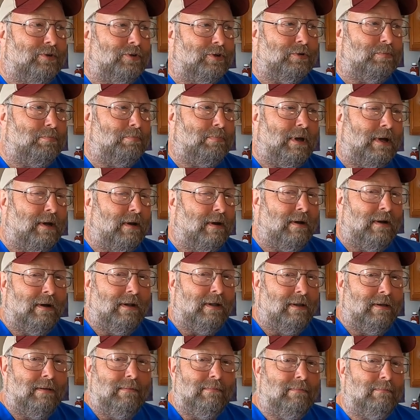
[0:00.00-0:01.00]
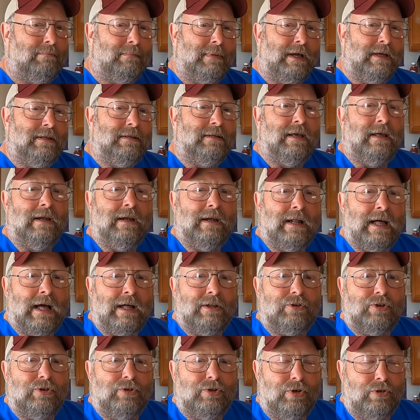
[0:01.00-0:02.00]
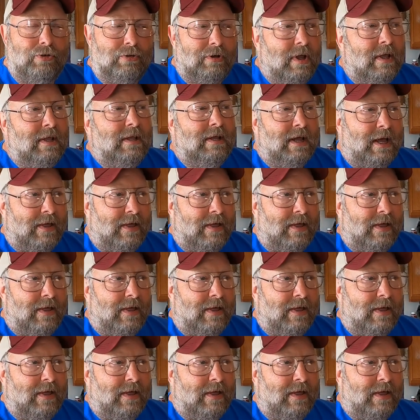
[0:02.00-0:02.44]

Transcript: just barely maintaining altitude,